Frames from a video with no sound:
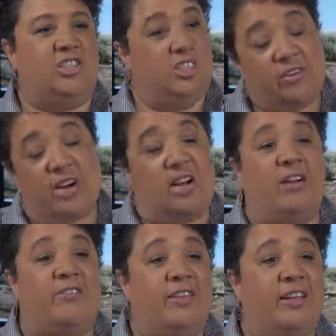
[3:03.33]
She's very
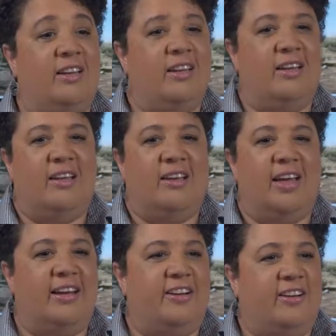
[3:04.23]
confident
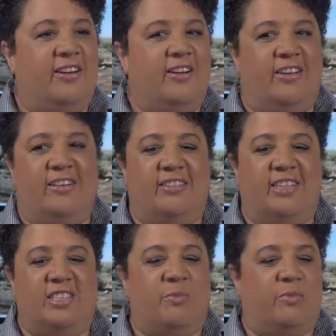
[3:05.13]
editor and she
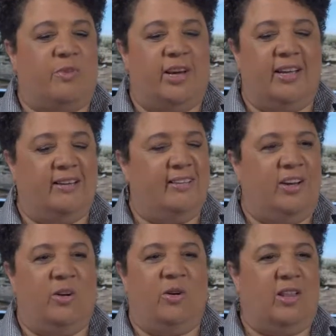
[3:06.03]
doesn't bring
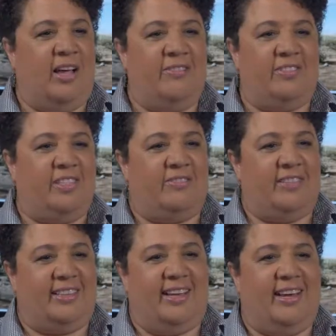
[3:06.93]
a whole lot of stuff
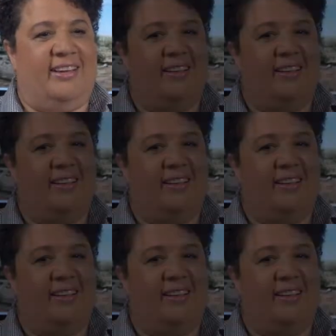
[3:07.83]
like that